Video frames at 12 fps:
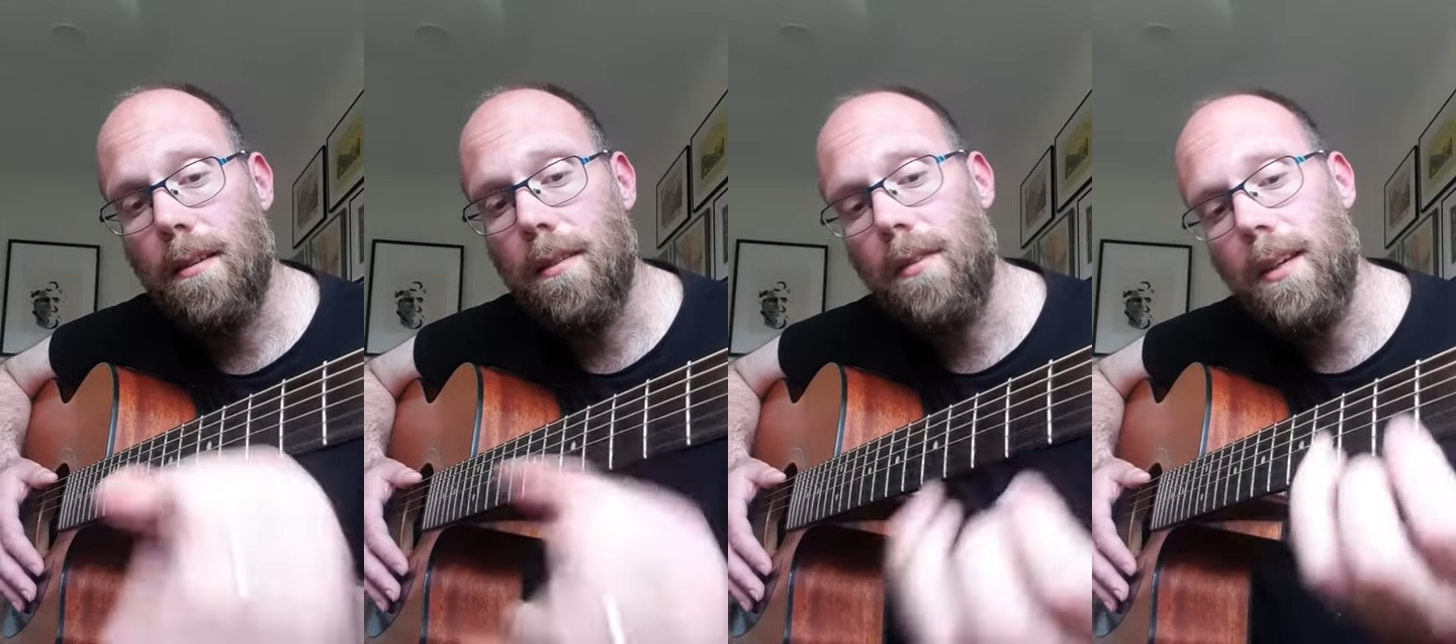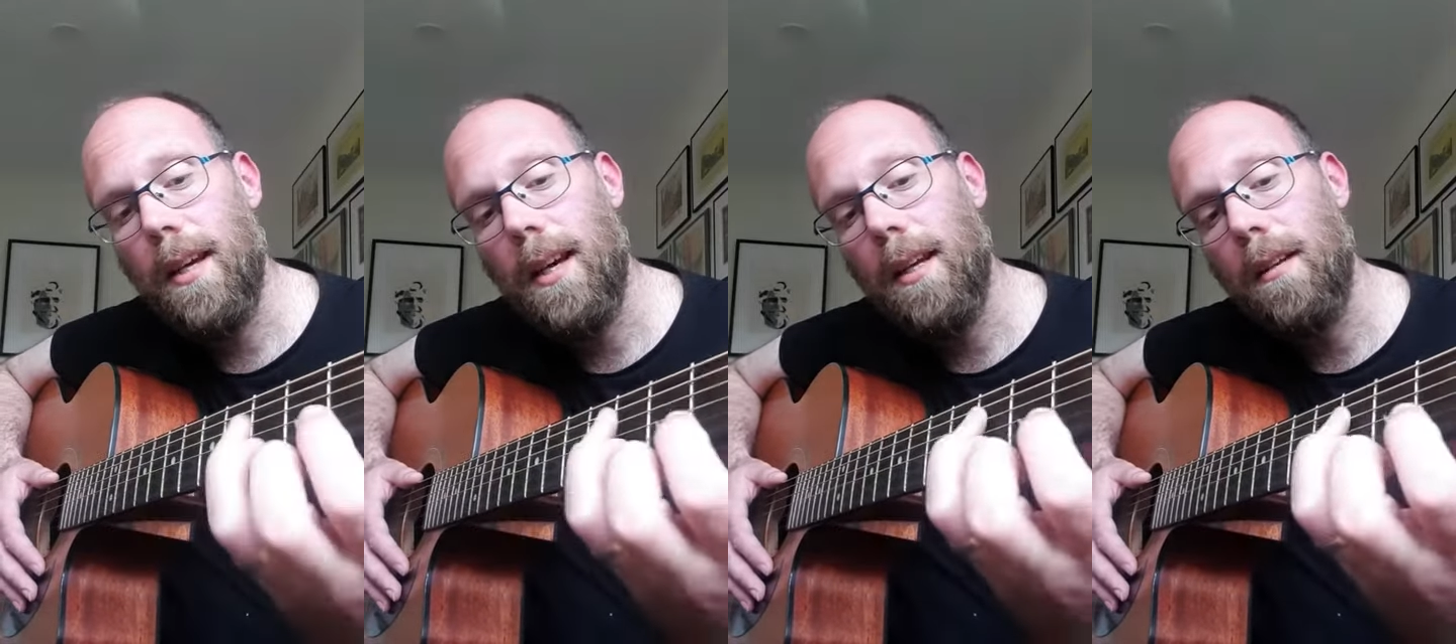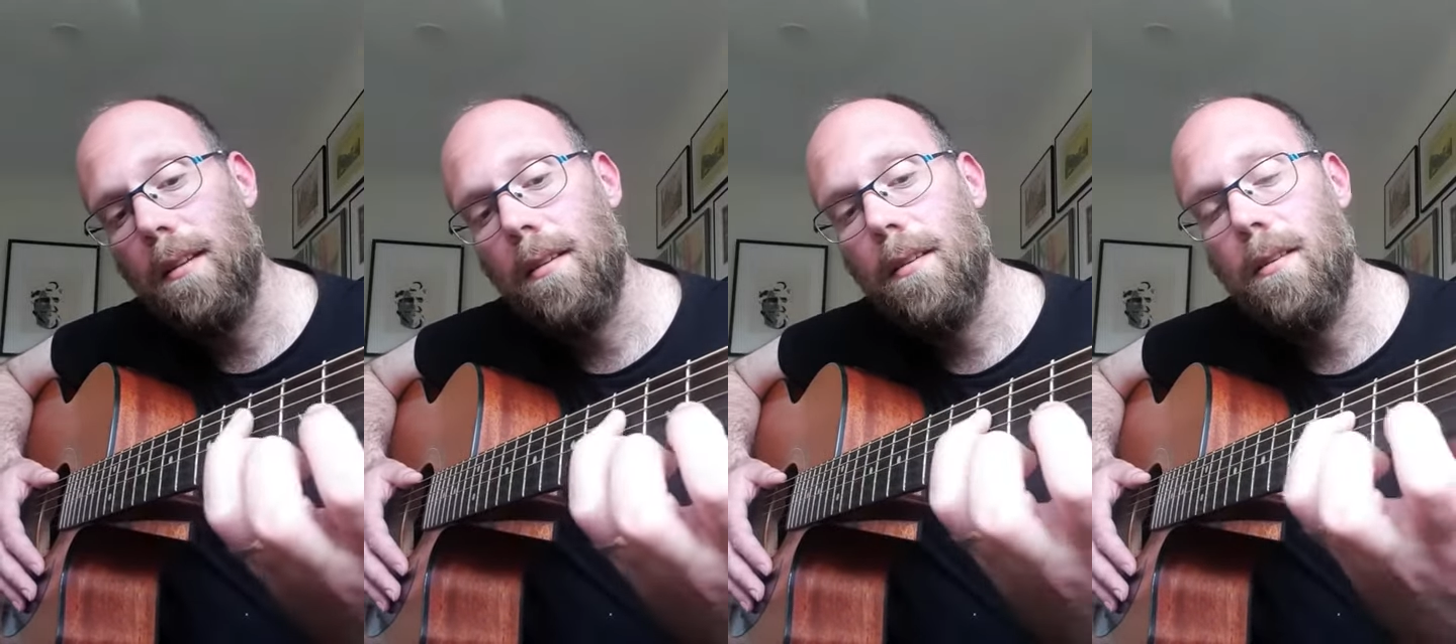if you
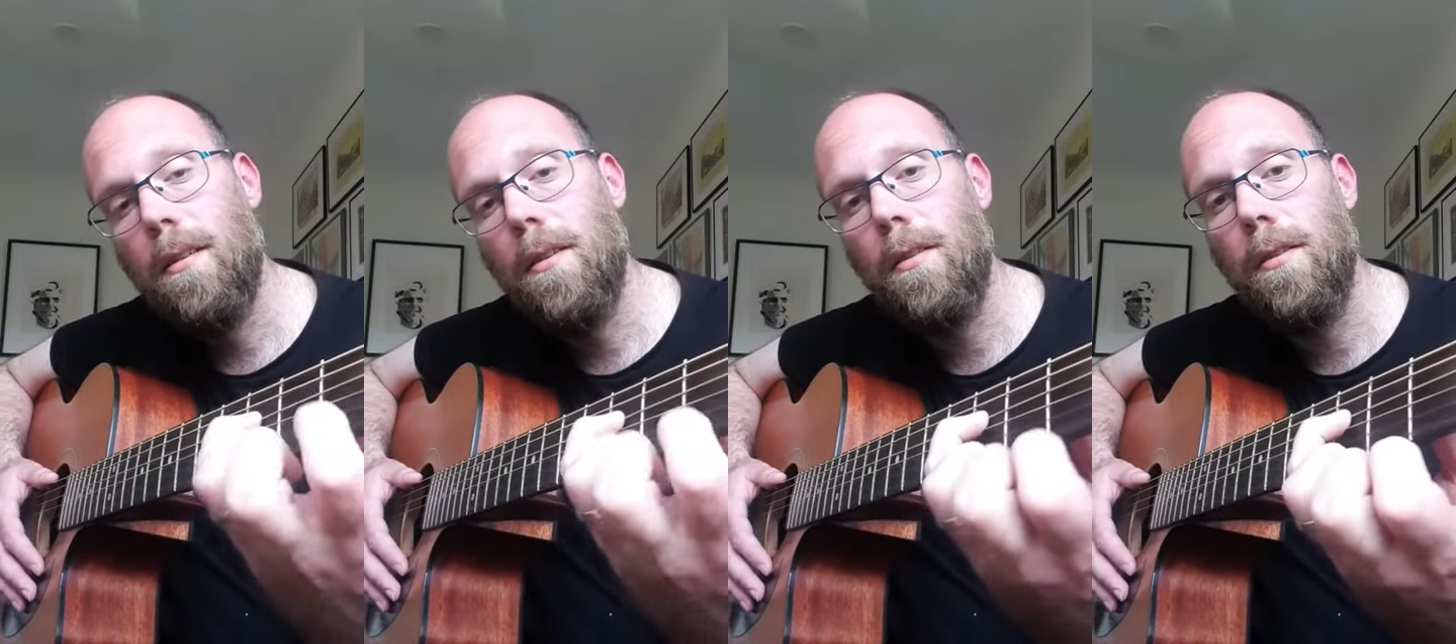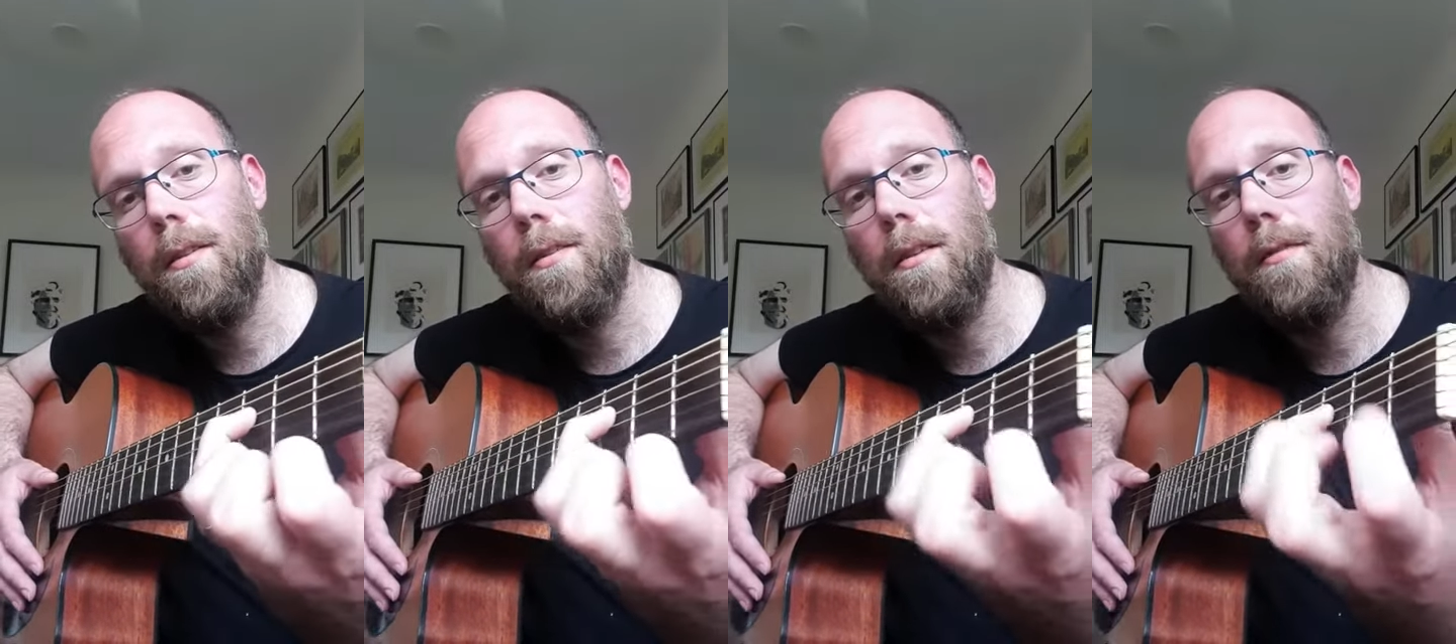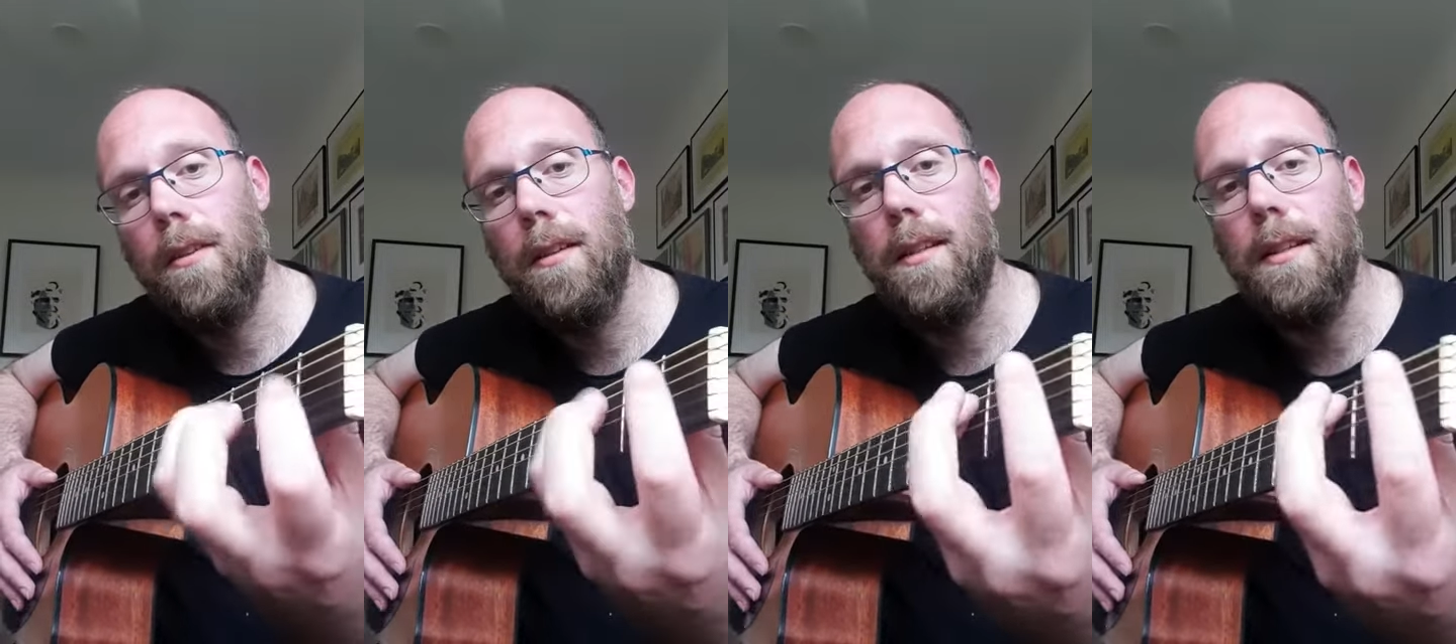can, on the third
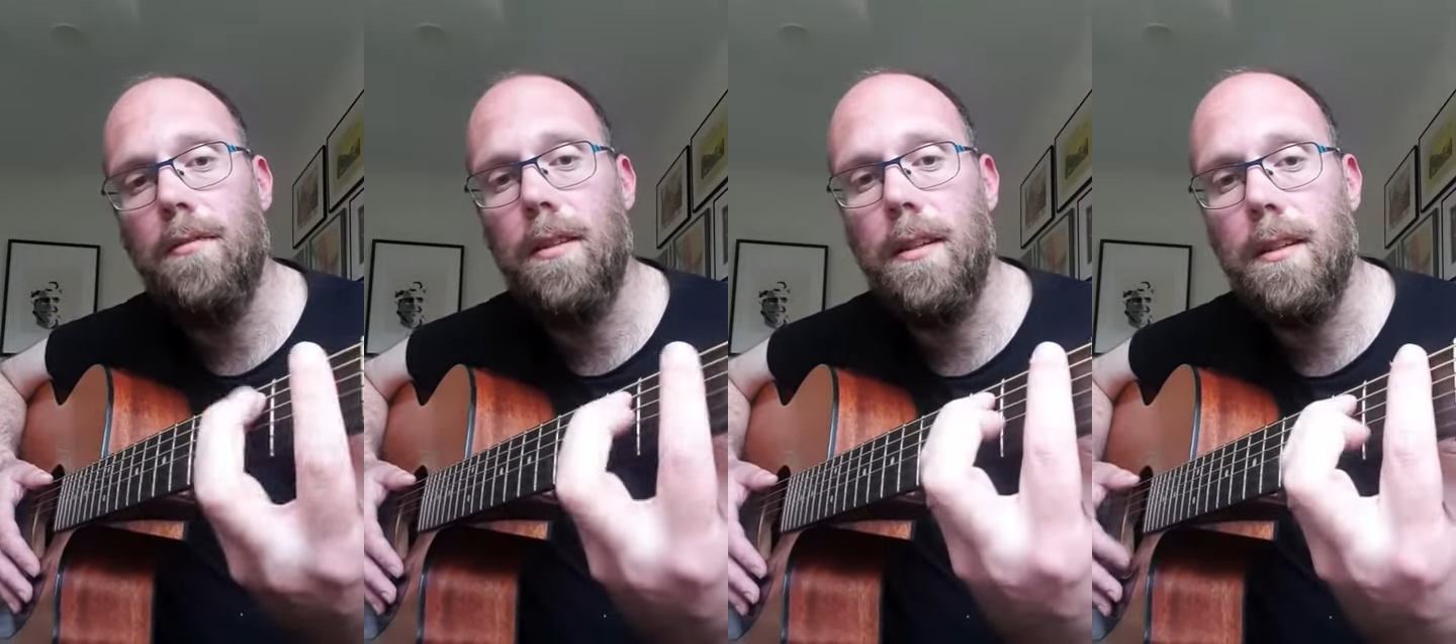fret on the D string.